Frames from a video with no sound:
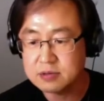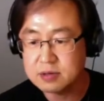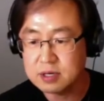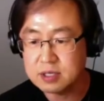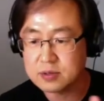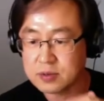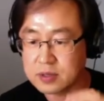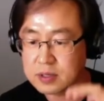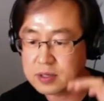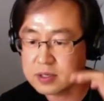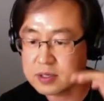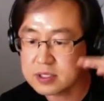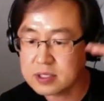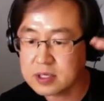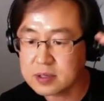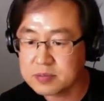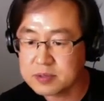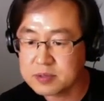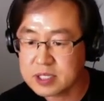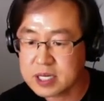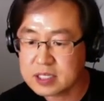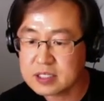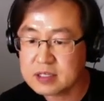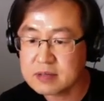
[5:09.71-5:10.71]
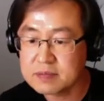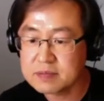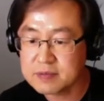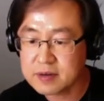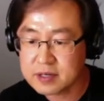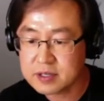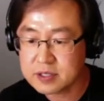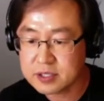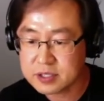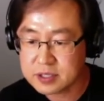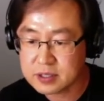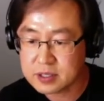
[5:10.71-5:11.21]
So there's an objective
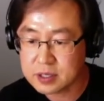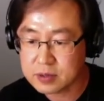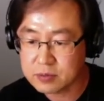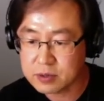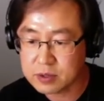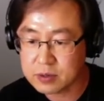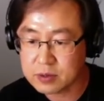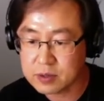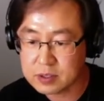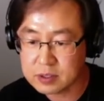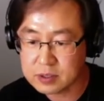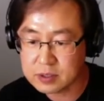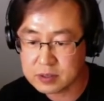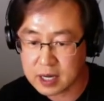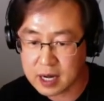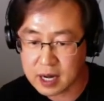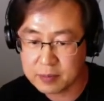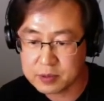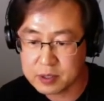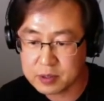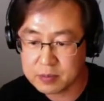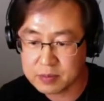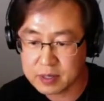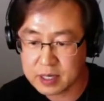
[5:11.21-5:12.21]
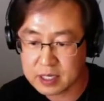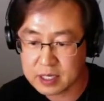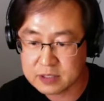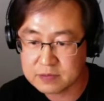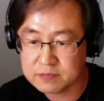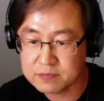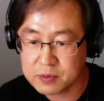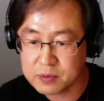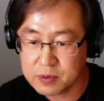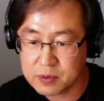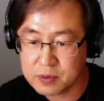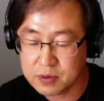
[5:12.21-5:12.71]
function that we want to optimize
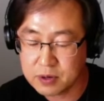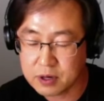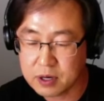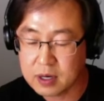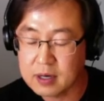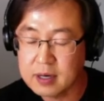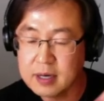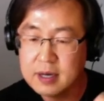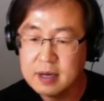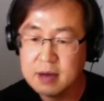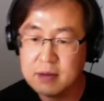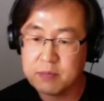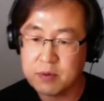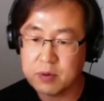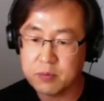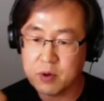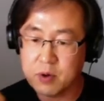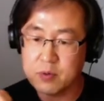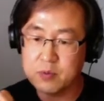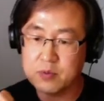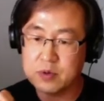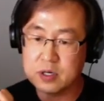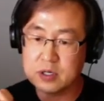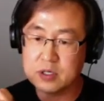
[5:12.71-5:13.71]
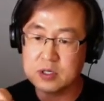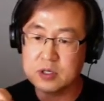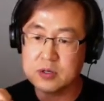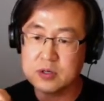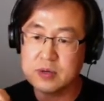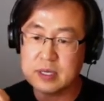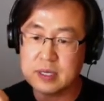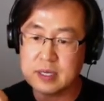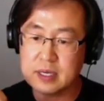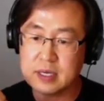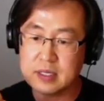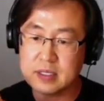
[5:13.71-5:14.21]
for, but what we are
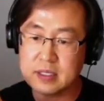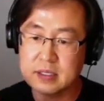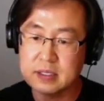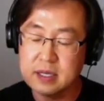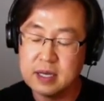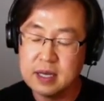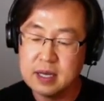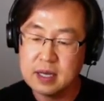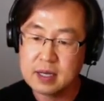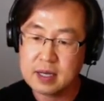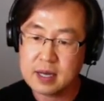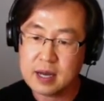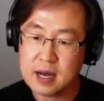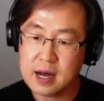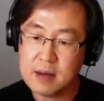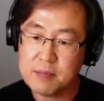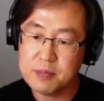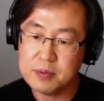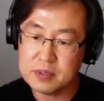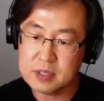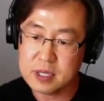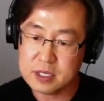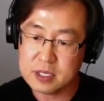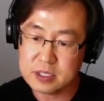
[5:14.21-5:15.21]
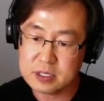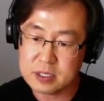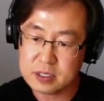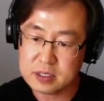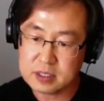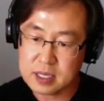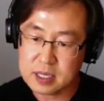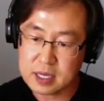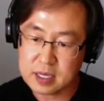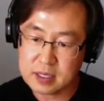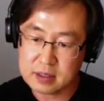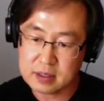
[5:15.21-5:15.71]
doing is computationally
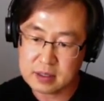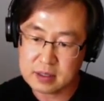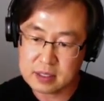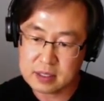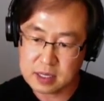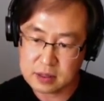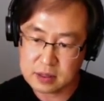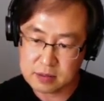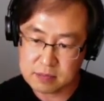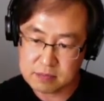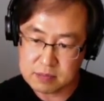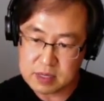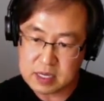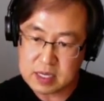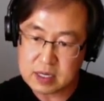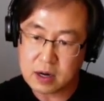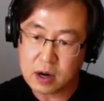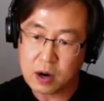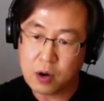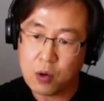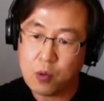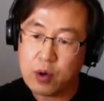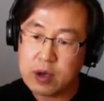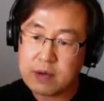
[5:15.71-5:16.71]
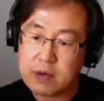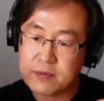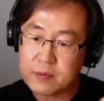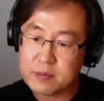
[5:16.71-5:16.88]
take the meat away from the